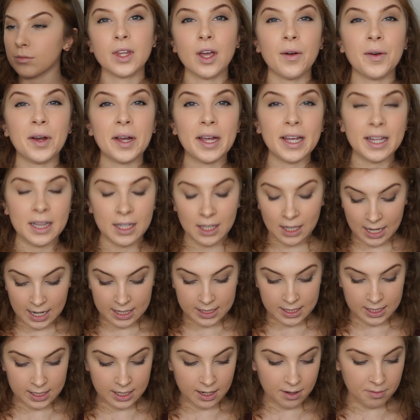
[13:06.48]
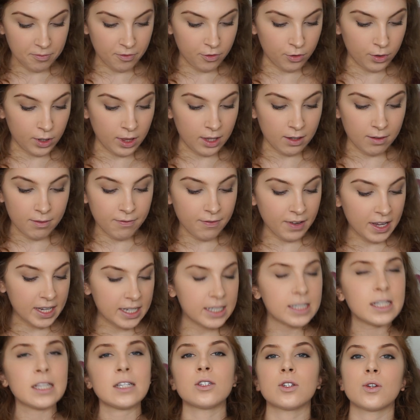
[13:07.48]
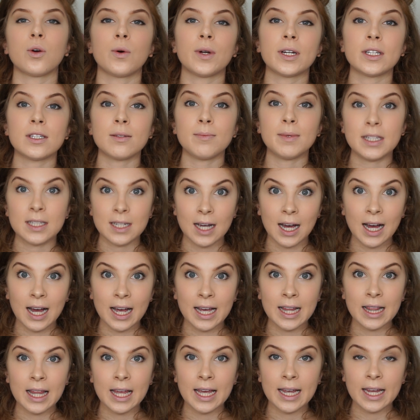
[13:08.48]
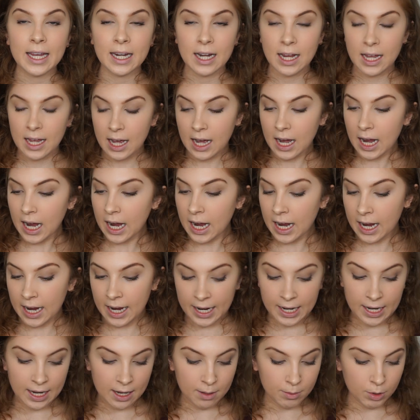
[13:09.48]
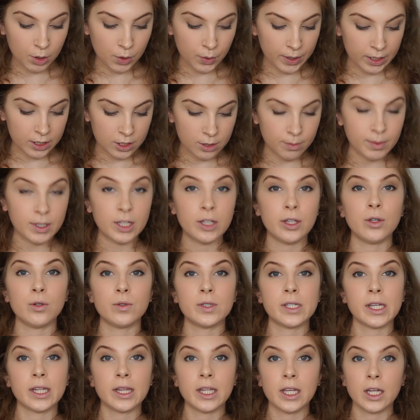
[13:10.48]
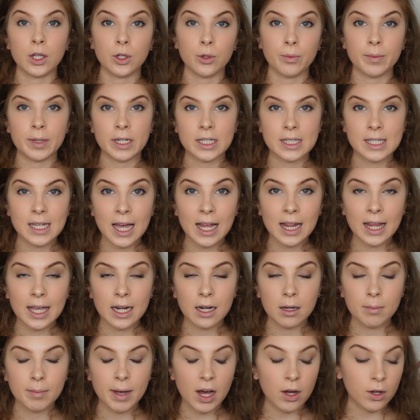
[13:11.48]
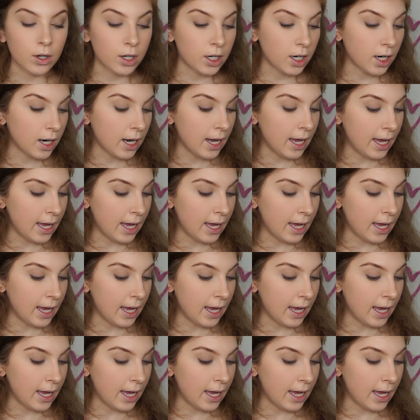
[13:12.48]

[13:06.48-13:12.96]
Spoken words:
Alright, and the last step for the face is going to be to highlight. I am going to be using the Illuminance highlighting powder,